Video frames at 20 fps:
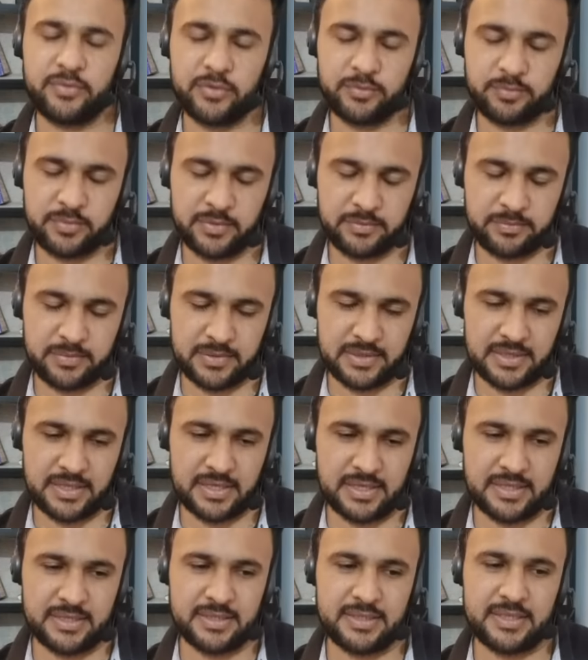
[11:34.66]
people
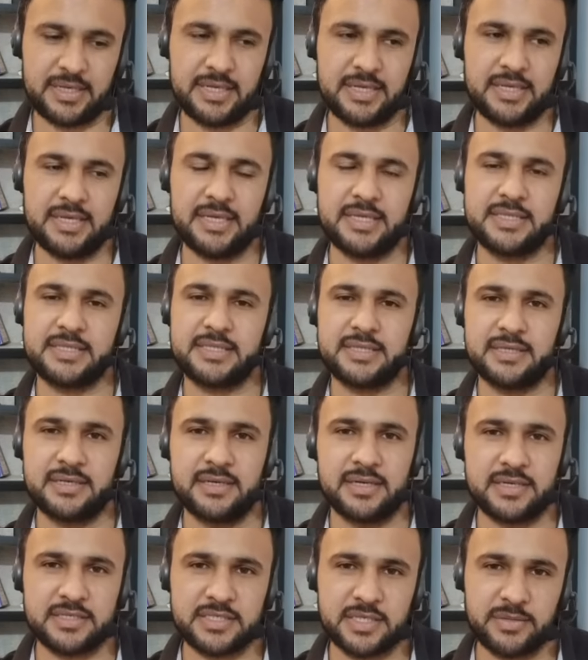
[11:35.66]
are really
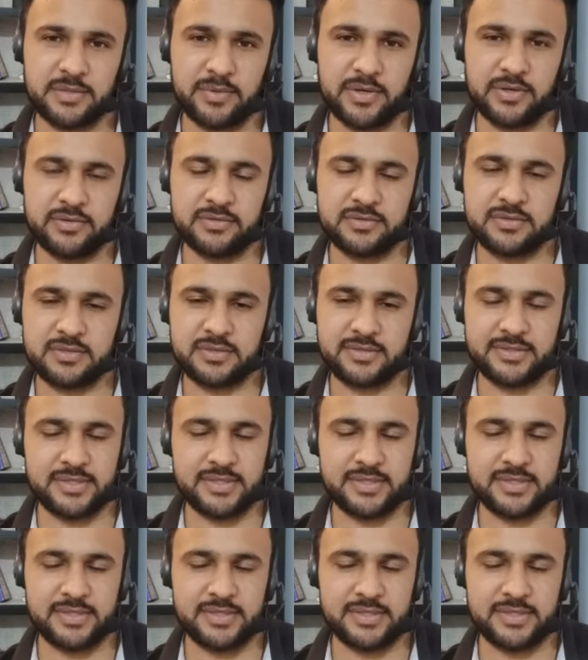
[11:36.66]
serious about